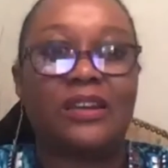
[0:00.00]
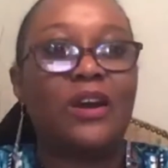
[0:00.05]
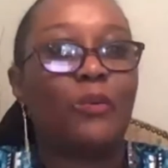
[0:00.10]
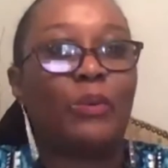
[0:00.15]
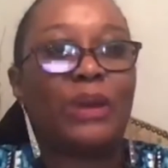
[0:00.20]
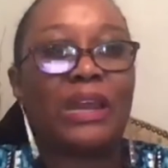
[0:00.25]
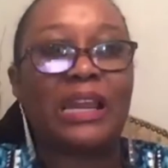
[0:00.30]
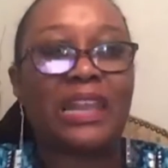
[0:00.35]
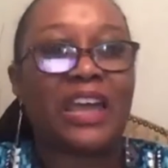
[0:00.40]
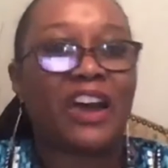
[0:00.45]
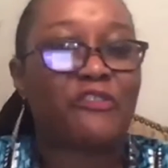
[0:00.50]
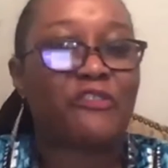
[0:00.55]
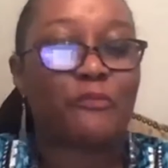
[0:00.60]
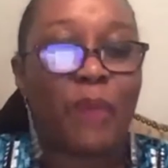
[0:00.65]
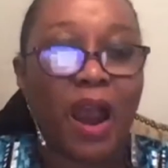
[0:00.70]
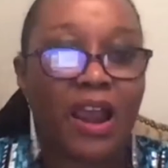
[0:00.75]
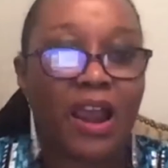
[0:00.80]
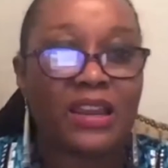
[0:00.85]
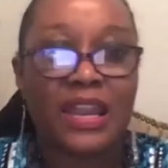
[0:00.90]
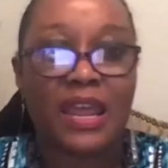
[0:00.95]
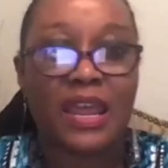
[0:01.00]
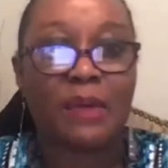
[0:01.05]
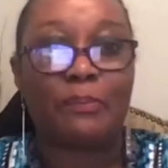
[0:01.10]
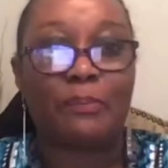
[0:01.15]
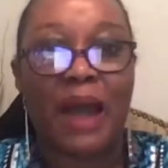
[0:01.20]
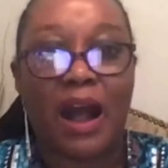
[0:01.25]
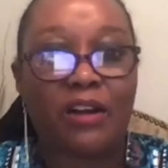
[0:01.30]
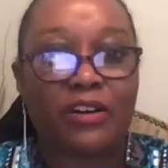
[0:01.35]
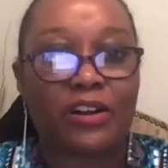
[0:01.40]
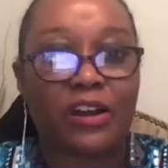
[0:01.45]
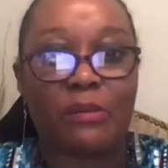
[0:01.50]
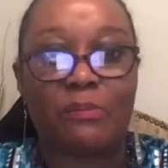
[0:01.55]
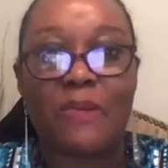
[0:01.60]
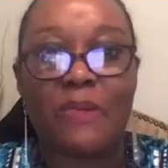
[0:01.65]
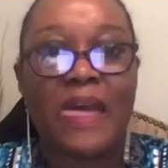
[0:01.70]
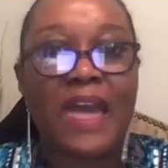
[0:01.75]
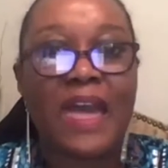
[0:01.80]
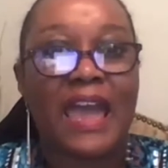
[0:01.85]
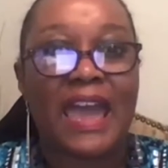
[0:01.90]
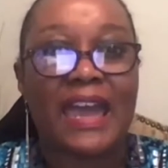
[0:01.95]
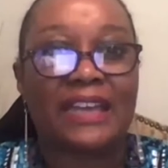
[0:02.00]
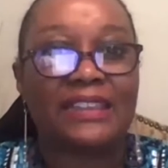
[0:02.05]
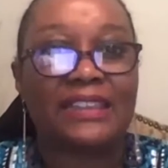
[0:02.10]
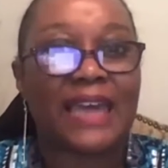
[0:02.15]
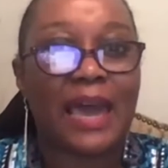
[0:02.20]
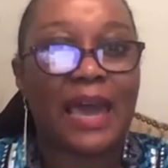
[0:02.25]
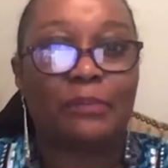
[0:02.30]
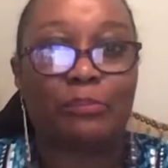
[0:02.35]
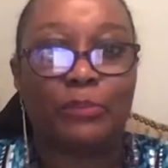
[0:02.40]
We left Martin and Malcolm and that